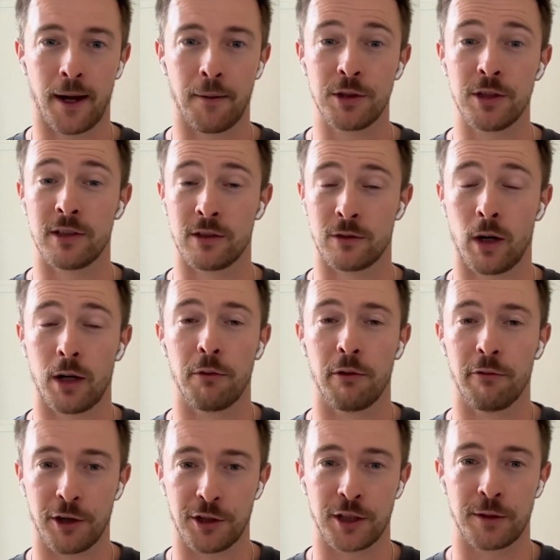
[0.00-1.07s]
which is quite a
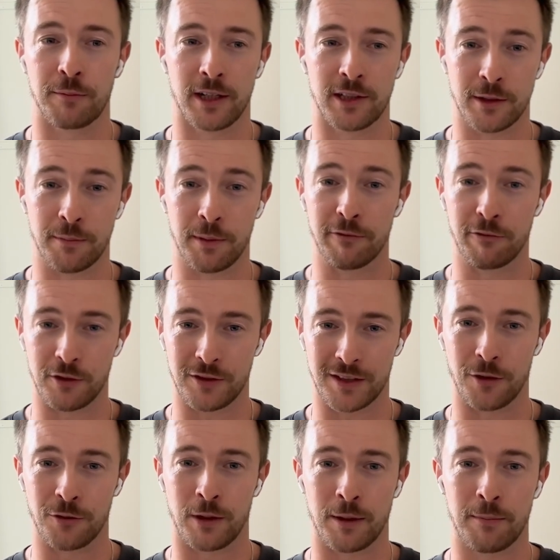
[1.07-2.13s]
refreshing place to be for a
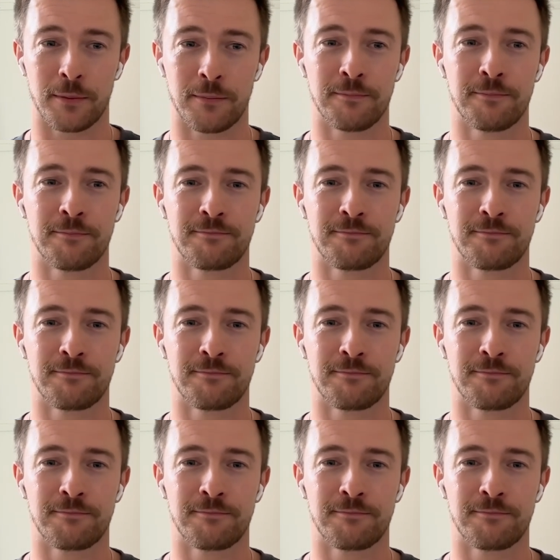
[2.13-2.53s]
sales rep.